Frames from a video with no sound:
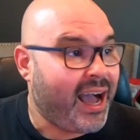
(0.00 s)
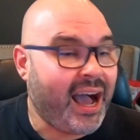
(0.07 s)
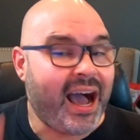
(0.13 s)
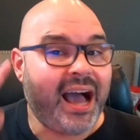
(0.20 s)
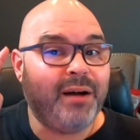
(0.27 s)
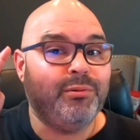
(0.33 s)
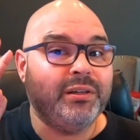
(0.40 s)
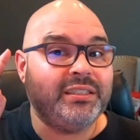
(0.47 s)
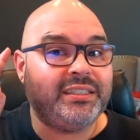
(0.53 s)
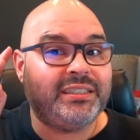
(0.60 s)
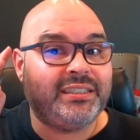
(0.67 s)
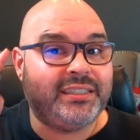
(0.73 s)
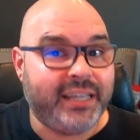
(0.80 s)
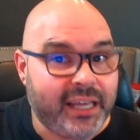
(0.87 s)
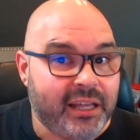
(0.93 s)
I was
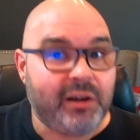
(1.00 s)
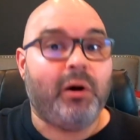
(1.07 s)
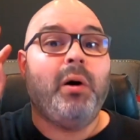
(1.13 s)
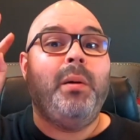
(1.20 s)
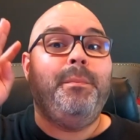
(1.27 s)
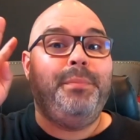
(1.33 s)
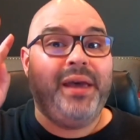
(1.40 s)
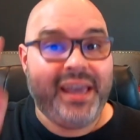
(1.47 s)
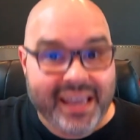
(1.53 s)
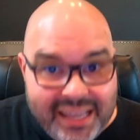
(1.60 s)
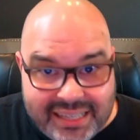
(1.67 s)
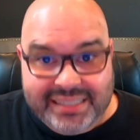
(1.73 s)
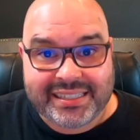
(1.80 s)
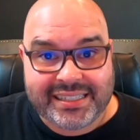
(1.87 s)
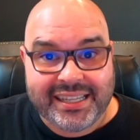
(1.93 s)
still
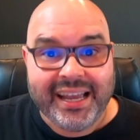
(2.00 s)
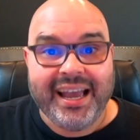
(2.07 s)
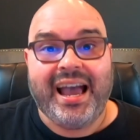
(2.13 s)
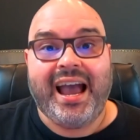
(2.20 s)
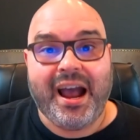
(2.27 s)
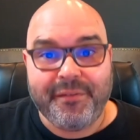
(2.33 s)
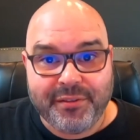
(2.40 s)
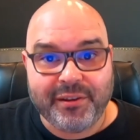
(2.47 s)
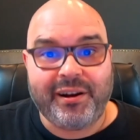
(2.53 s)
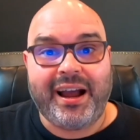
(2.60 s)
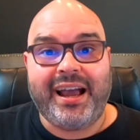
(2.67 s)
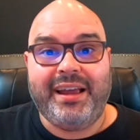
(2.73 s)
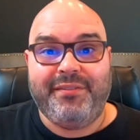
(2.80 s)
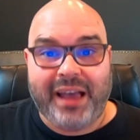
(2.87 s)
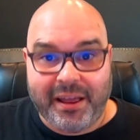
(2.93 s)
pissed after
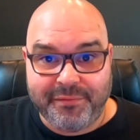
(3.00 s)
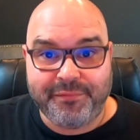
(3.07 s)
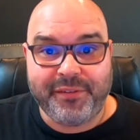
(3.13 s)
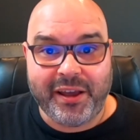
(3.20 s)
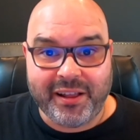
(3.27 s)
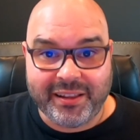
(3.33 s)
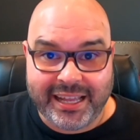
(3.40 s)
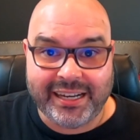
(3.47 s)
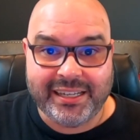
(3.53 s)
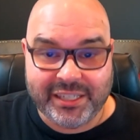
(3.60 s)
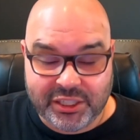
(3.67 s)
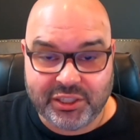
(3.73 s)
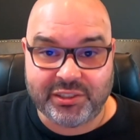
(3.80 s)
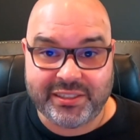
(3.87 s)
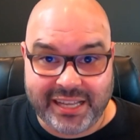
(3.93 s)
I had failed that
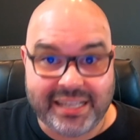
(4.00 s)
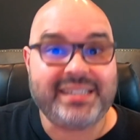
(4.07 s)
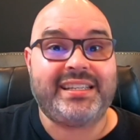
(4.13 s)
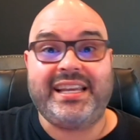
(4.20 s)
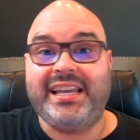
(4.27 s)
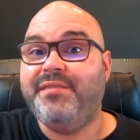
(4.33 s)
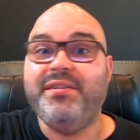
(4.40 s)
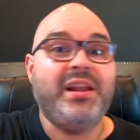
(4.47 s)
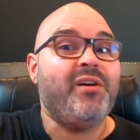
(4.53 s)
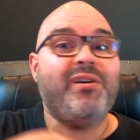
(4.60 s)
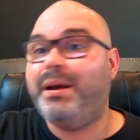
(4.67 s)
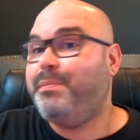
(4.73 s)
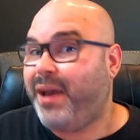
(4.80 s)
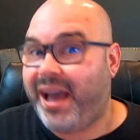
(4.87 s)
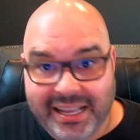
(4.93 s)
initial test. Even though I
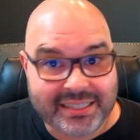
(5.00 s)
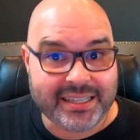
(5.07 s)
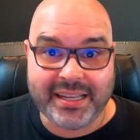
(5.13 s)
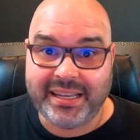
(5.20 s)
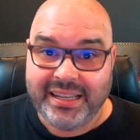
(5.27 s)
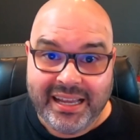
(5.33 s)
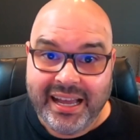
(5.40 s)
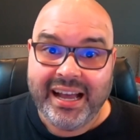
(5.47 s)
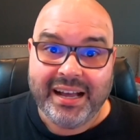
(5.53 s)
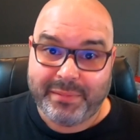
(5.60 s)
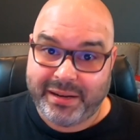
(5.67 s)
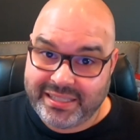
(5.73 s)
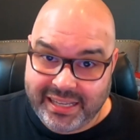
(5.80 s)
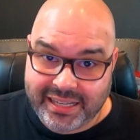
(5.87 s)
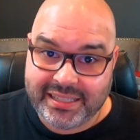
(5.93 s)
passed it my
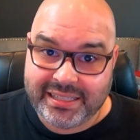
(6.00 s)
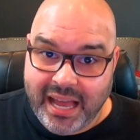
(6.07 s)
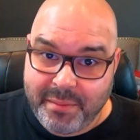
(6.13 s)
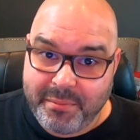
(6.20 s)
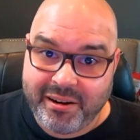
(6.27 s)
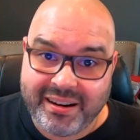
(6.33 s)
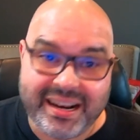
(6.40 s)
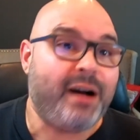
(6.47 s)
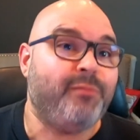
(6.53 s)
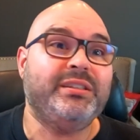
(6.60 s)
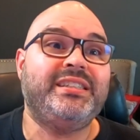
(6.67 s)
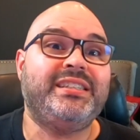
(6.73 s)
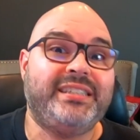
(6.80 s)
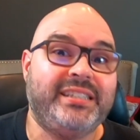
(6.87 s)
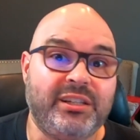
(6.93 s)
second time around, I
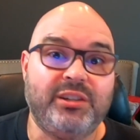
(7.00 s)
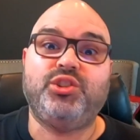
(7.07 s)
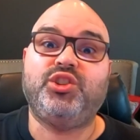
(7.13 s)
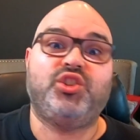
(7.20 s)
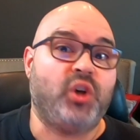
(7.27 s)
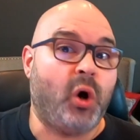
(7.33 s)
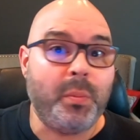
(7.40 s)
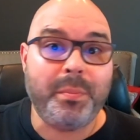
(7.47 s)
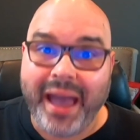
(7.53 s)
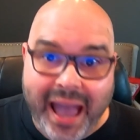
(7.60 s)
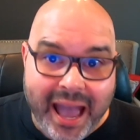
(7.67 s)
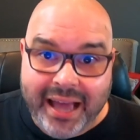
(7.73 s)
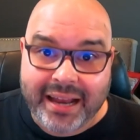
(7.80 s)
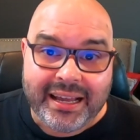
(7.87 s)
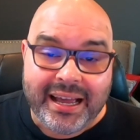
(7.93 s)
was still so
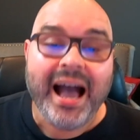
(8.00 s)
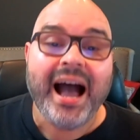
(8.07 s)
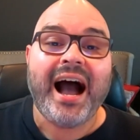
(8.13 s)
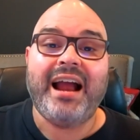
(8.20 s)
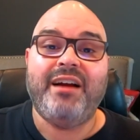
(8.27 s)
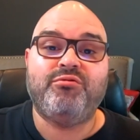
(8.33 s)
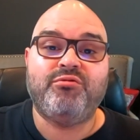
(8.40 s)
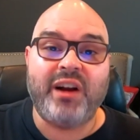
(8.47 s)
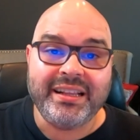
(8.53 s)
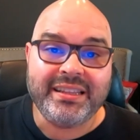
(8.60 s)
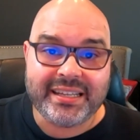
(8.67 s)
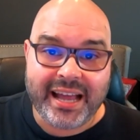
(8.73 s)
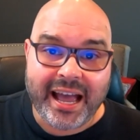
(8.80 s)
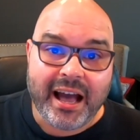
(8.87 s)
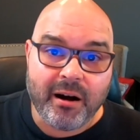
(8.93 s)
mad, I rented
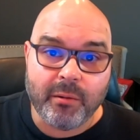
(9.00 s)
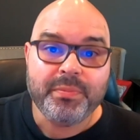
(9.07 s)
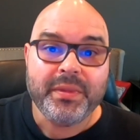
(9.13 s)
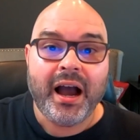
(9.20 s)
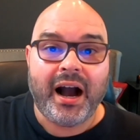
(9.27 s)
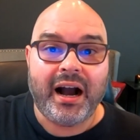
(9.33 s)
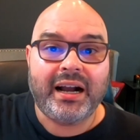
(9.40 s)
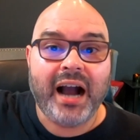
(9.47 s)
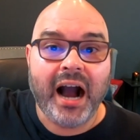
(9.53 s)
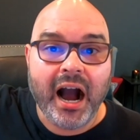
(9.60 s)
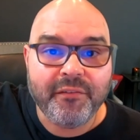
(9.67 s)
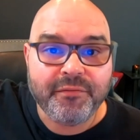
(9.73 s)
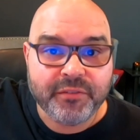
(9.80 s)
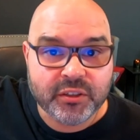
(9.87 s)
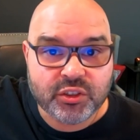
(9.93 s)
out a
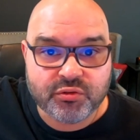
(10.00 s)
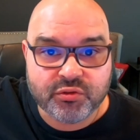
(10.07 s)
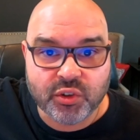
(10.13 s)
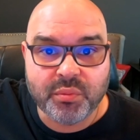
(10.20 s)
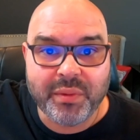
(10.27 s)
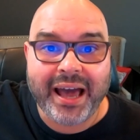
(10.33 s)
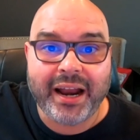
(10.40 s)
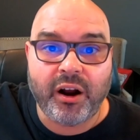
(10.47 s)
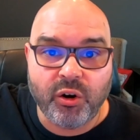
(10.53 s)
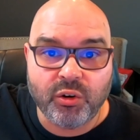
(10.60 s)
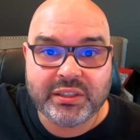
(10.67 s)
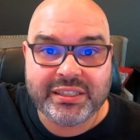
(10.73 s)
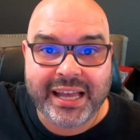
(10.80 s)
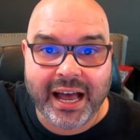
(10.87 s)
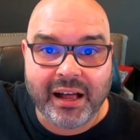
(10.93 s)
conference room at a
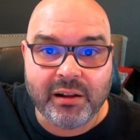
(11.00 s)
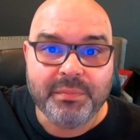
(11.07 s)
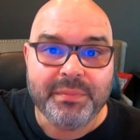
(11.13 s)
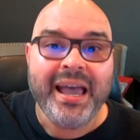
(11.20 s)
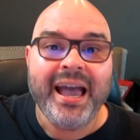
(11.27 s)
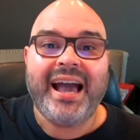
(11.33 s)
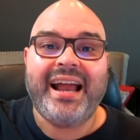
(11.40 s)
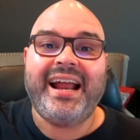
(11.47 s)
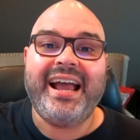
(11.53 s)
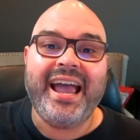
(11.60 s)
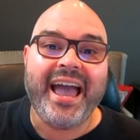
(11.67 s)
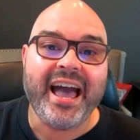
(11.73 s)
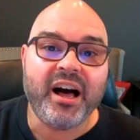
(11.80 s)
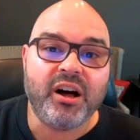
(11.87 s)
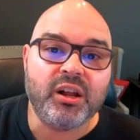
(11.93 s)
hotel, and I
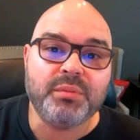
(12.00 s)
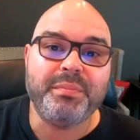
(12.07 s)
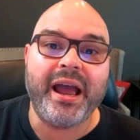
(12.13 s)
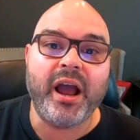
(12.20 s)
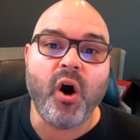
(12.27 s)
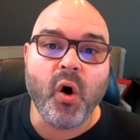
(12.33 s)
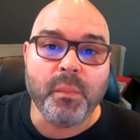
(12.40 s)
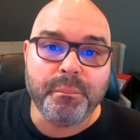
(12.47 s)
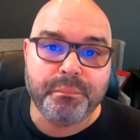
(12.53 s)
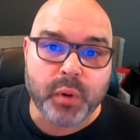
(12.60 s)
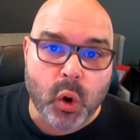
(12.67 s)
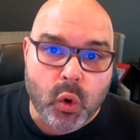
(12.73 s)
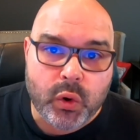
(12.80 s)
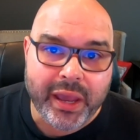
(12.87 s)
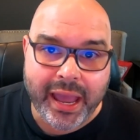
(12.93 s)
held my own
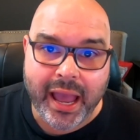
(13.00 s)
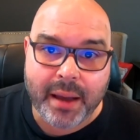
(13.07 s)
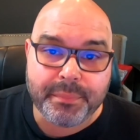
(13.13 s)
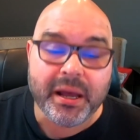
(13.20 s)
boot camp